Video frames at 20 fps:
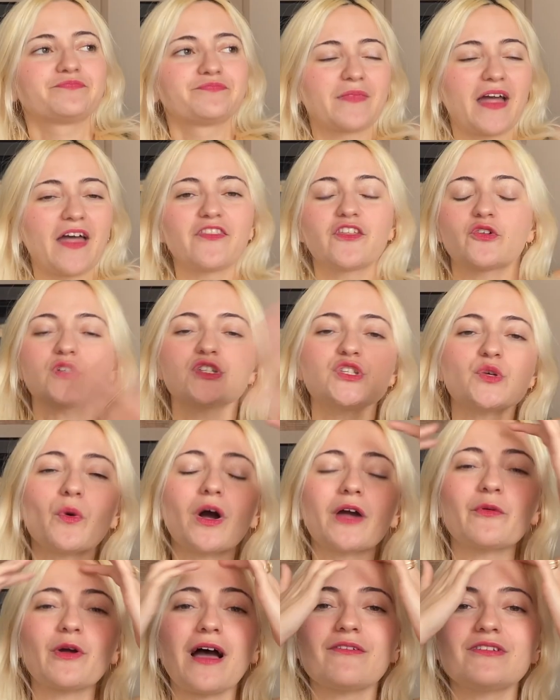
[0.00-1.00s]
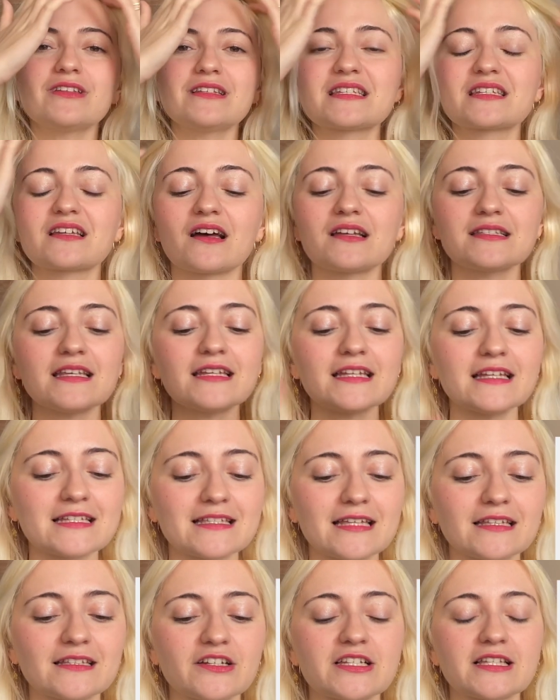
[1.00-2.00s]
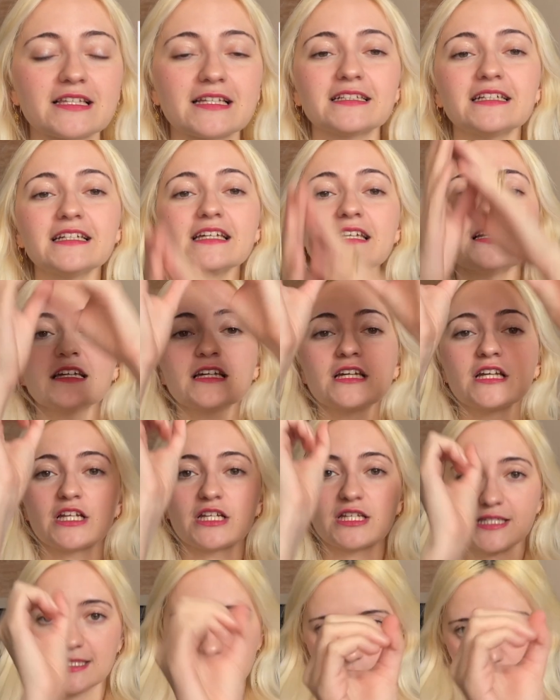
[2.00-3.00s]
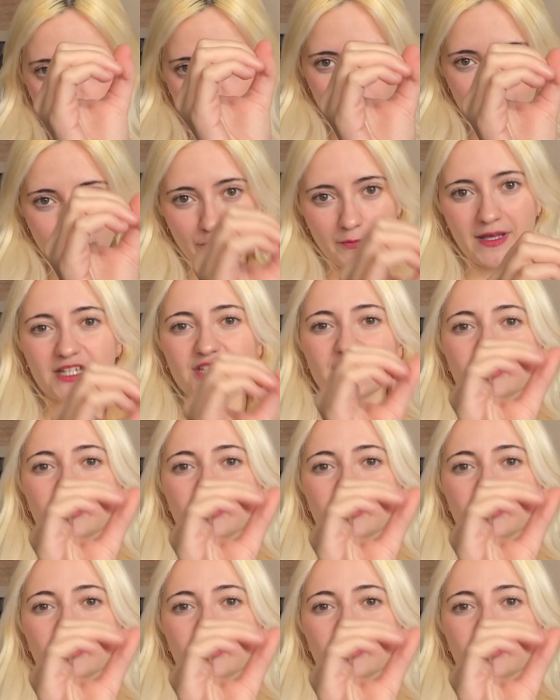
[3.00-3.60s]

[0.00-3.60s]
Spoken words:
And the reason why we haven't discussed it is that there's literally zero information.